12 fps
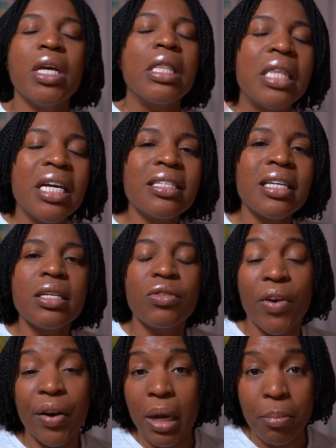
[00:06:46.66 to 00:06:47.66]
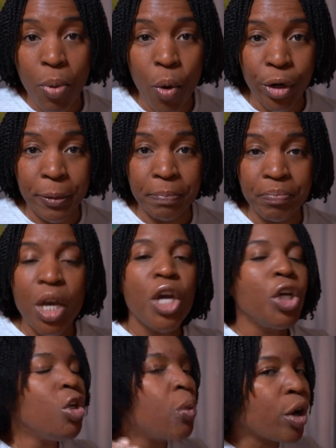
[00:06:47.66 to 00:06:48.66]
This is very important.
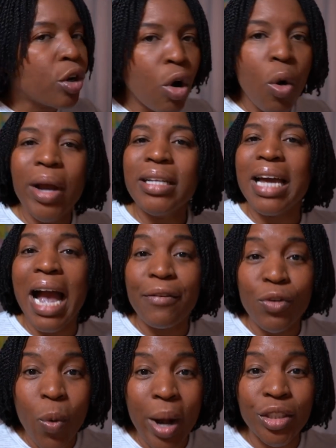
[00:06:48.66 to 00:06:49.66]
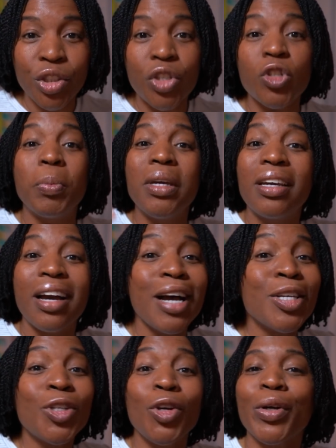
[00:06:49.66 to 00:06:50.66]
You are going to have questions
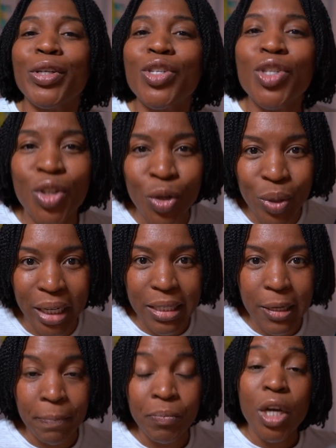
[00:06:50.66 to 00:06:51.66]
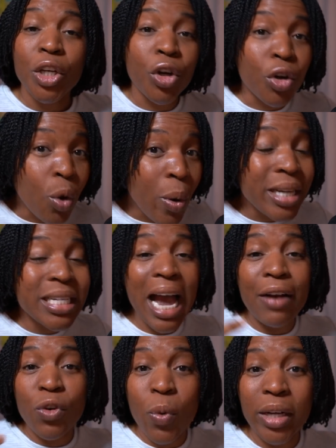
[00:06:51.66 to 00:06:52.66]
because you're a student. You're going to
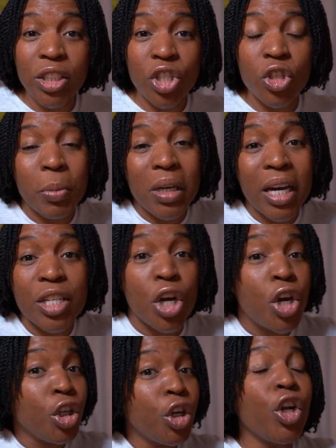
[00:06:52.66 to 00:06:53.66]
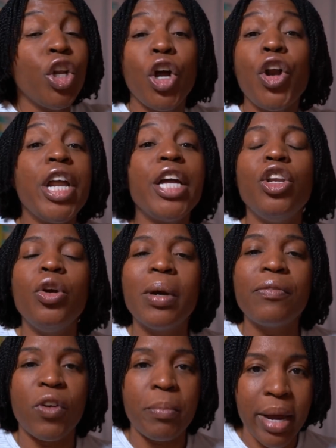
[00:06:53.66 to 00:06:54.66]
have questions because you're learning new
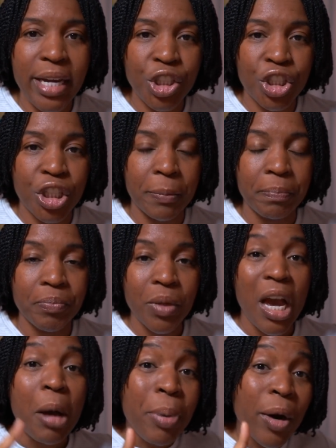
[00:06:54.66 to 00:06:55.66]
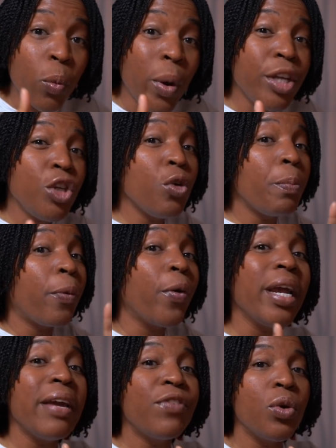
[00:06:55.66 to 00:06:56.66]
information. But when you
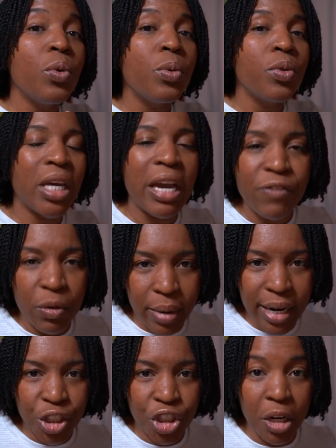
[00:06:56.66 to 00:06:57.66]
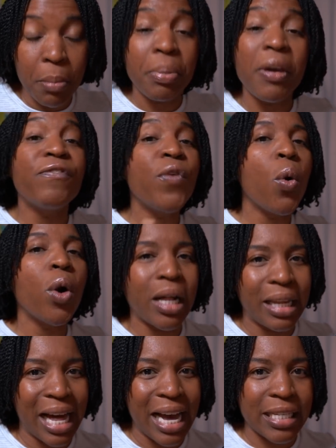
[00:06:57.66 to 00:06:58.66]
preview the information before
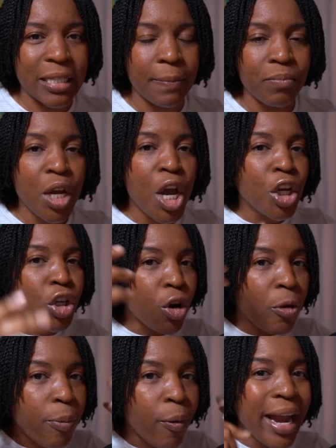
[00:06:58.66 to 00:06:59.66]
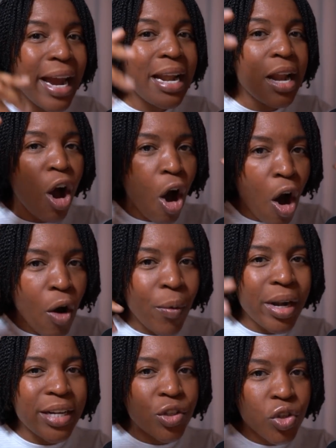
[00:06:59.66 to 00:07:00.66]
class, your brain
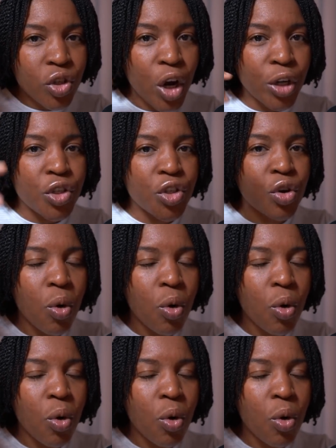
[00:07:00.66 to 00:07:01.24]
already starts to